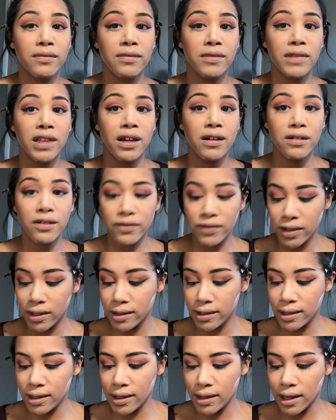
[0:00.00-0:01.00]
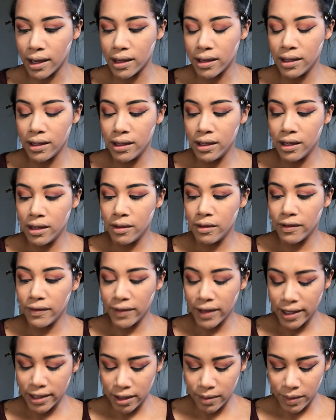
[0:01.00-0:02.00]
I don't know if you can see that. It
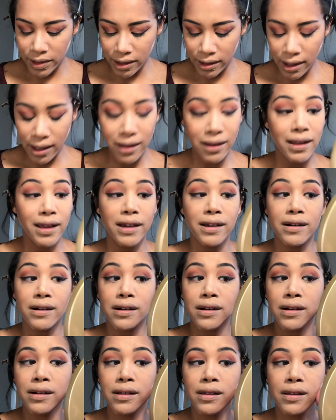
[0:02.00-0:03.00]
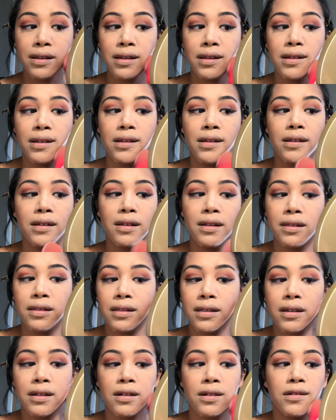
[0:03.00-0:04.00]
flies up, it's a lot lighter. And
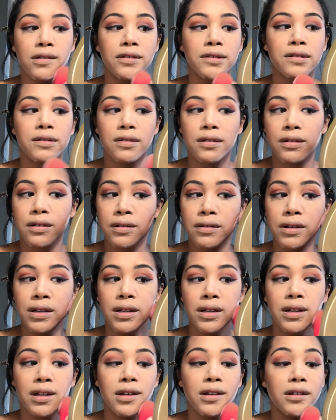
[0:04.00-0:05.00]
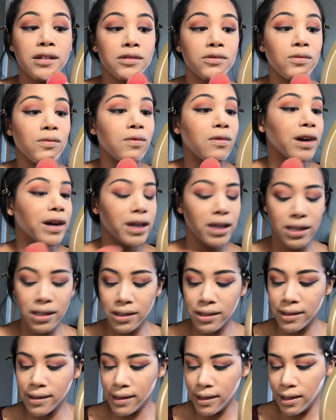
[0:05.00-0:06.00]
then also it is
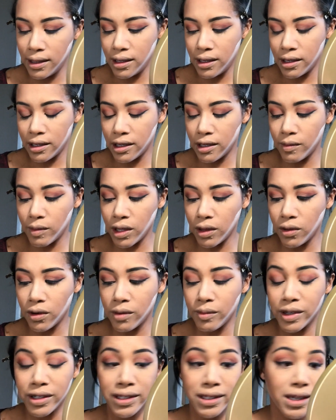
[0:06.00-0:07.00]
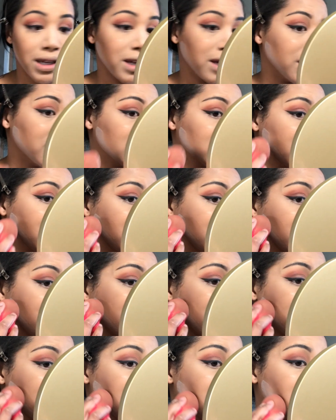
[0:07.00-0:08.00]
white. My Laura Mercier is kind of
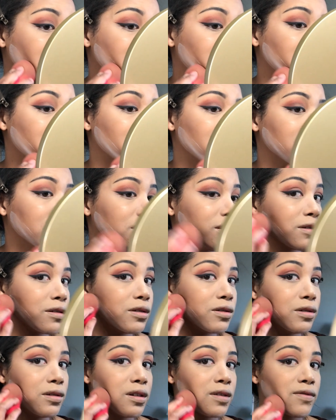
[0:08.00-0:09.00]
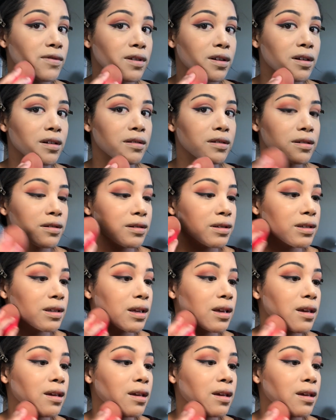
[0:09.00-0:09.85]
creamy color. There's 2 different colors.